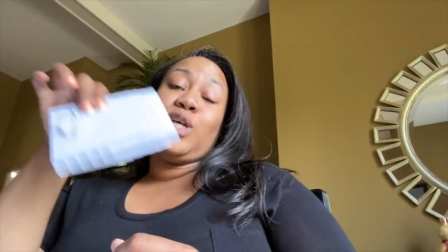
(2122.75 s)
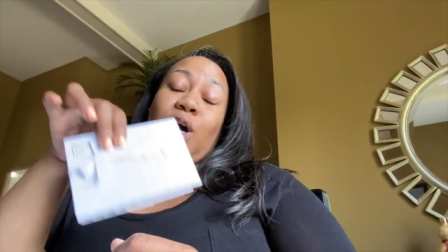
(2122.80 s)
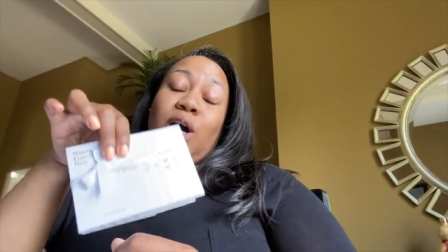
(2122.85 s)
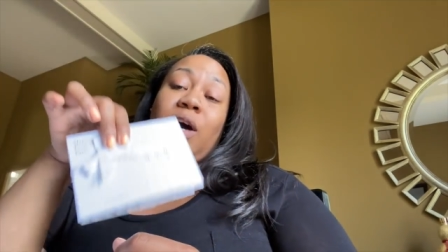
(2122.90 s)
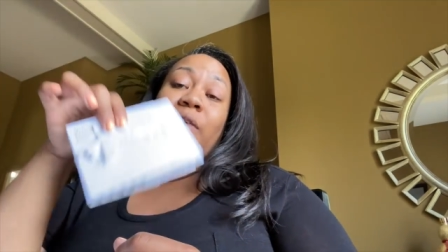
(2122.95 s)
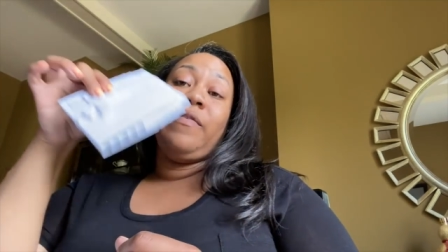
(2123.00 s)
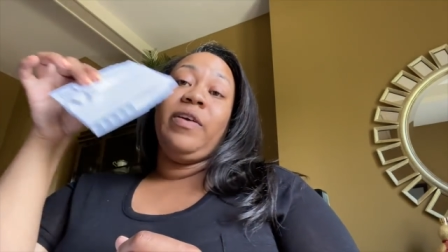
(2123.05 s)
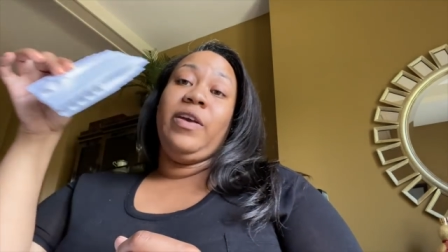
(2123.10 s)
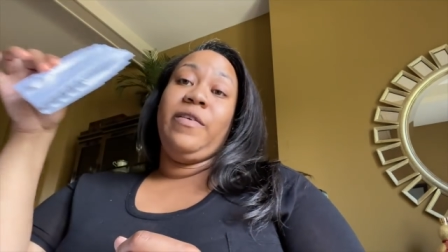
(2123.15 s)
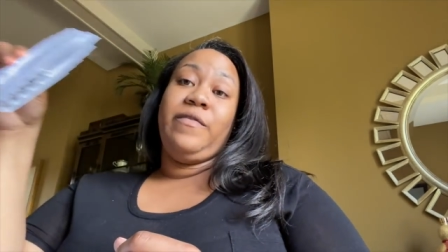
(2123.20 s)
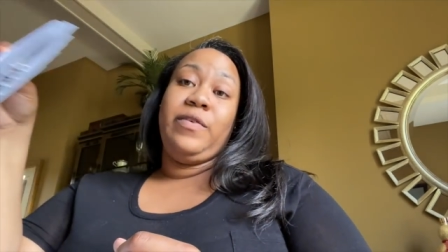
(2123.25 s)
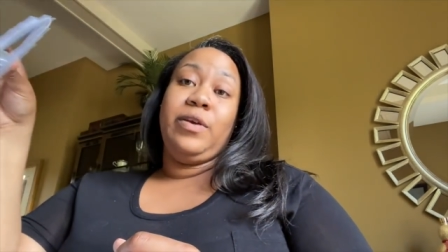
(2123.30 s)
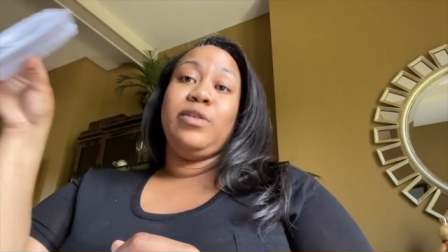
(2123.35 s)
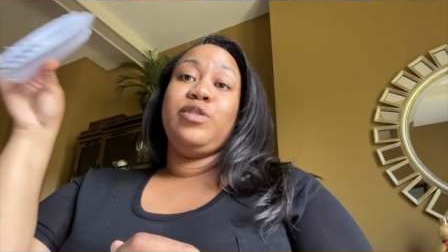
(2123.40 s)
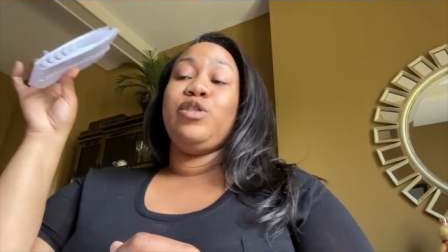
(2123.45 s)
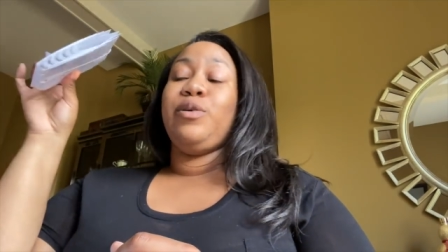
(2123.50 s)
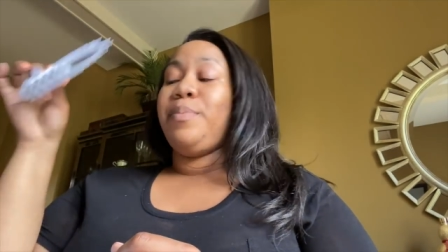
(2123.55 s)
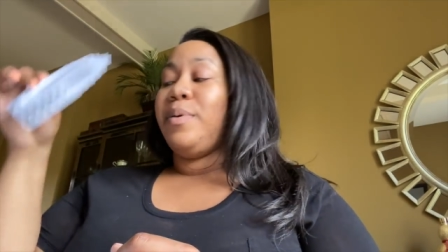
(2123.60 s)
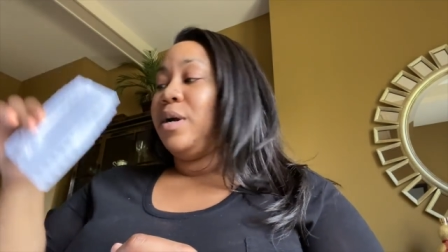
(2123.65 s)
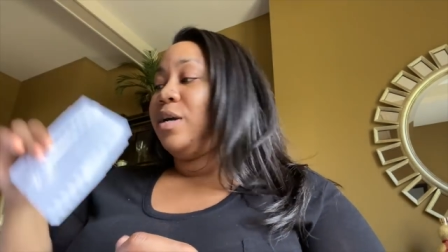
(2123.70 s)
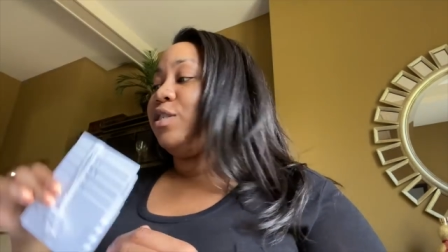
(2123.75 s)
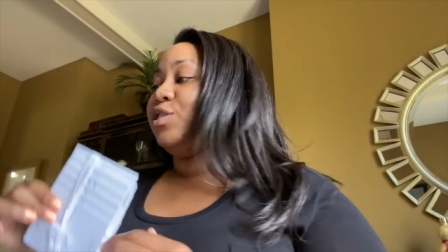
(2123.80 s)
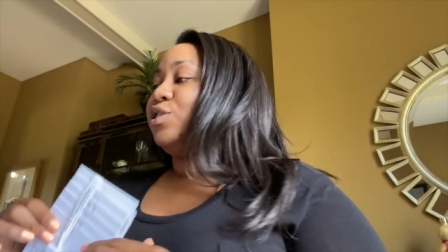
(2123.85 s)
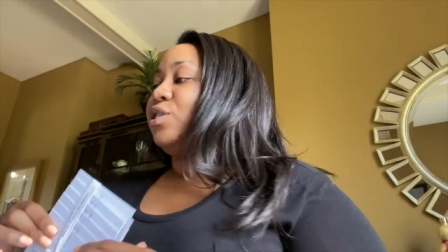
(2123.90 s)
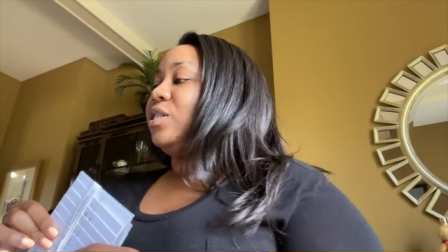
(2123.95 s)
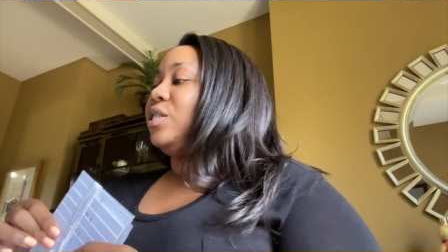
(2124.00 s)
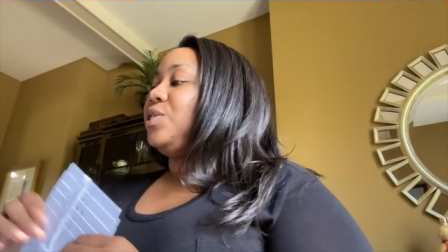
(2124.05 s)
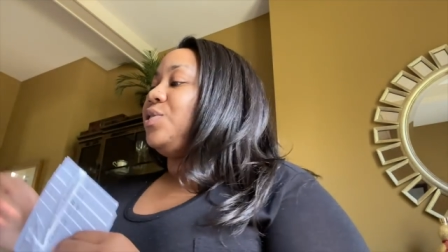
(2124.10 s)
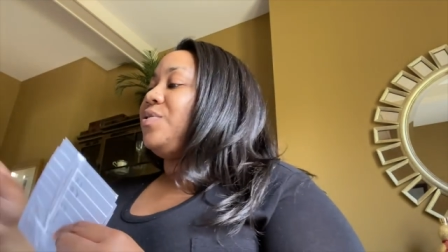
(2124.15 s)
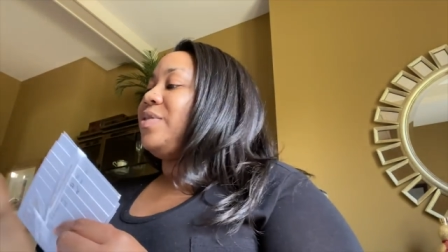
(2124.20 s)
off a future
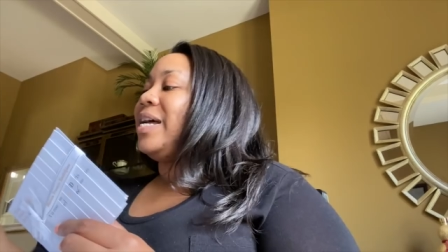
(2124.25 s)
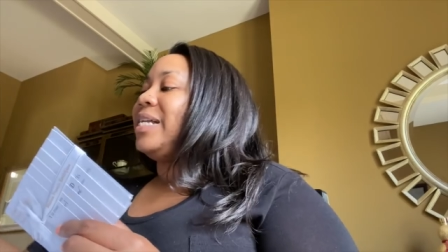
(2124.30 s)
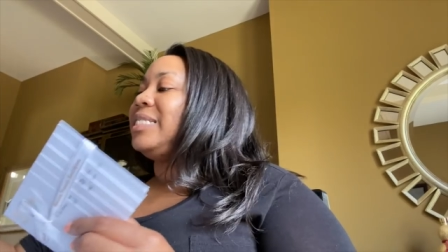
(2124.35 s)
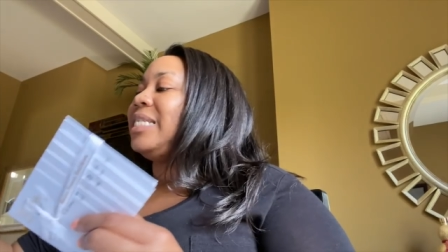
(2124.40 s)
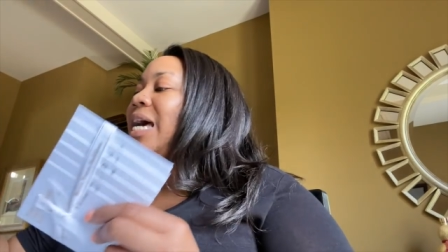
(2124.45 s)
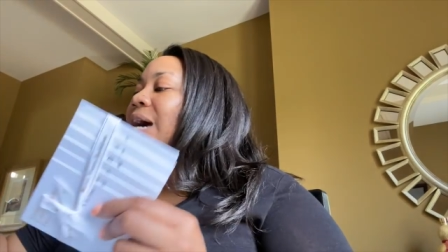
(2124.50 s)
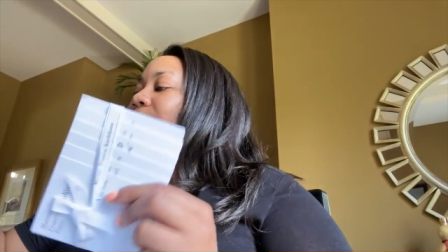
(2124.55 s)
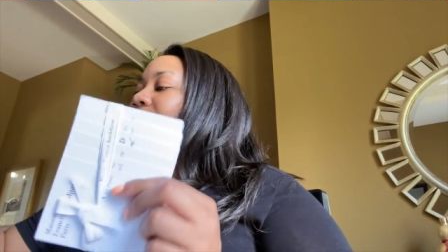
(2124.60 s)
purchase. So that's how